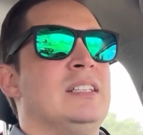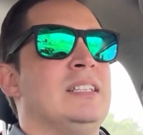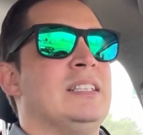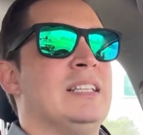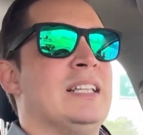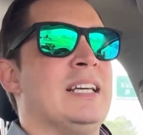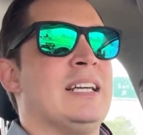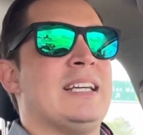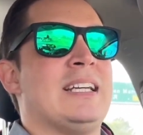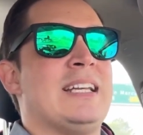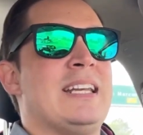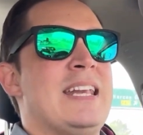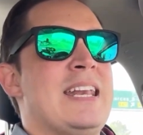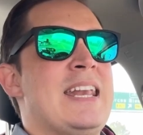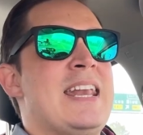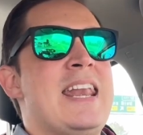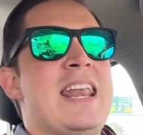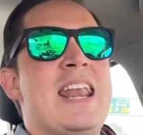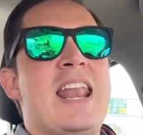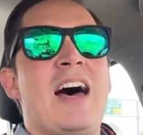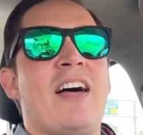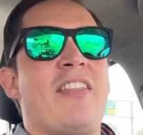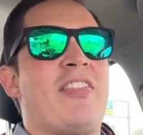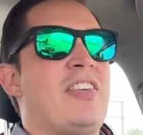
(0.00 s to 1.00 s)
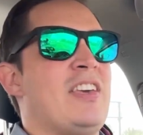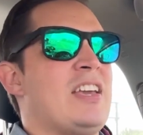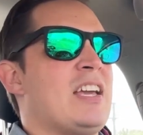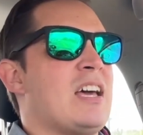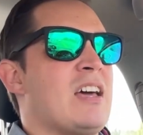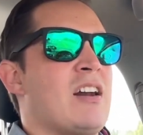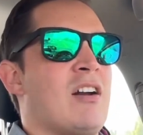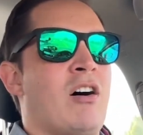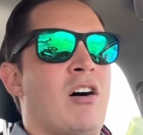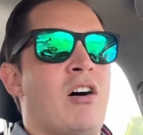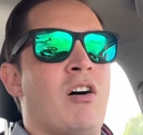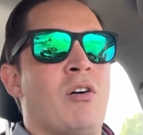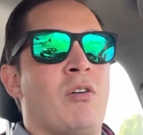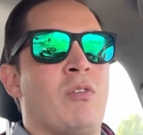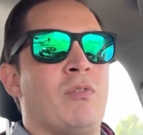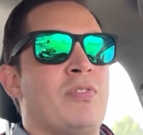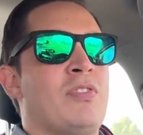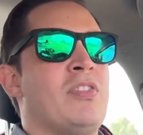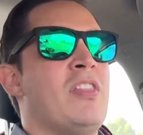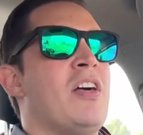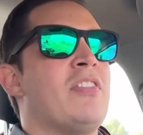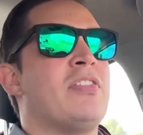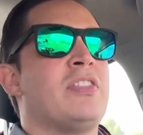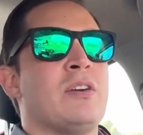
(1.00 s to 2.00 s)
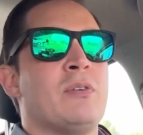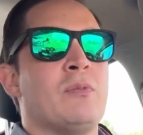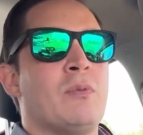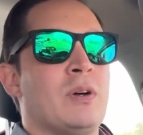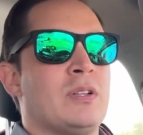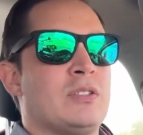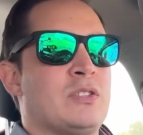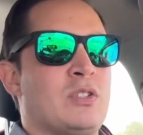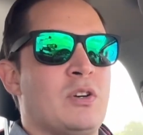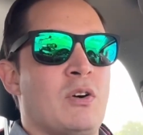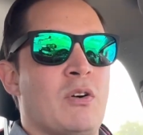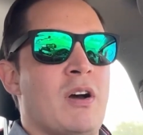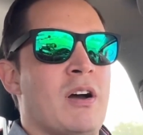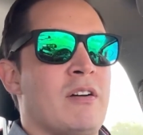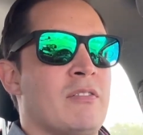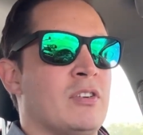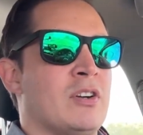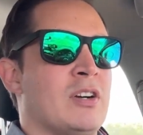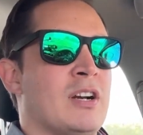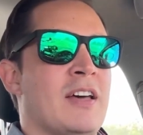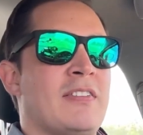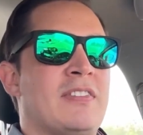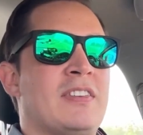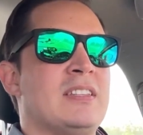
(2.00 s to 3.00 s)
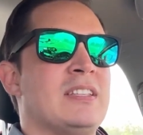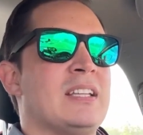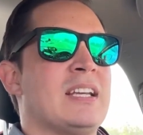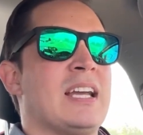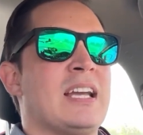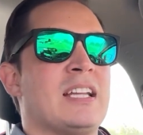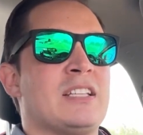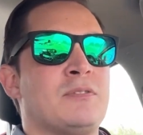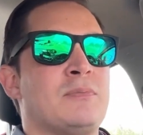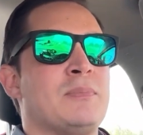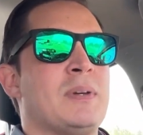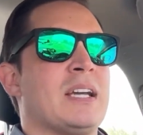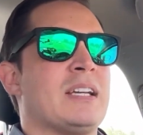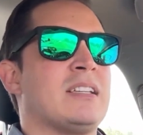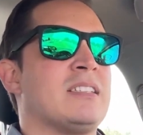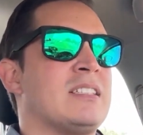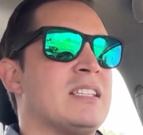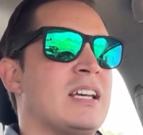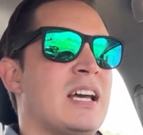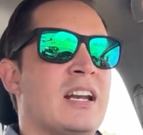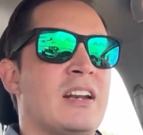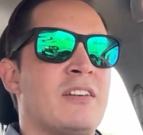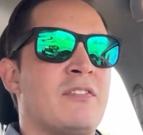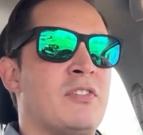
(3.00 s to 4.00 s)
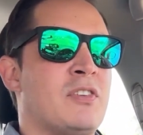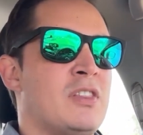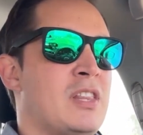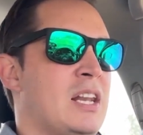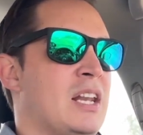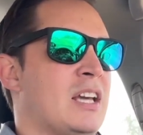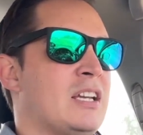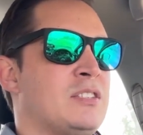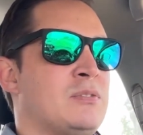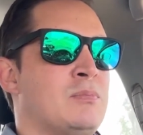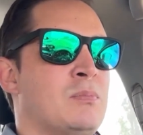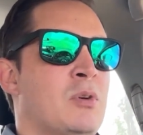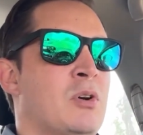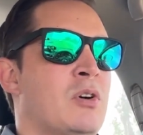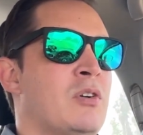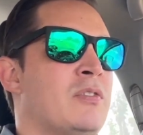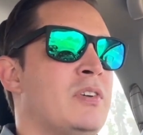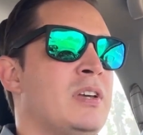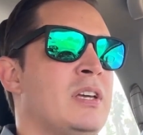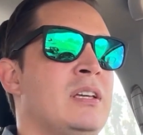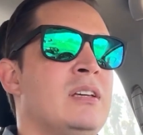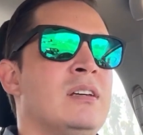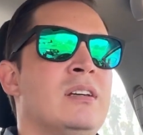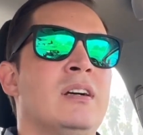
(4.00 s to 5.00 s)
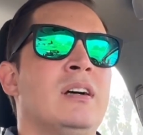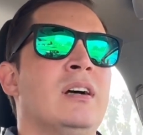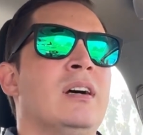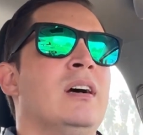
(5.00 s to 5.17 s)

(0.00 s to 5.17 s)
Like, nothing at all. Nothing whatsoever. Nothing that gets me excited for the next movie.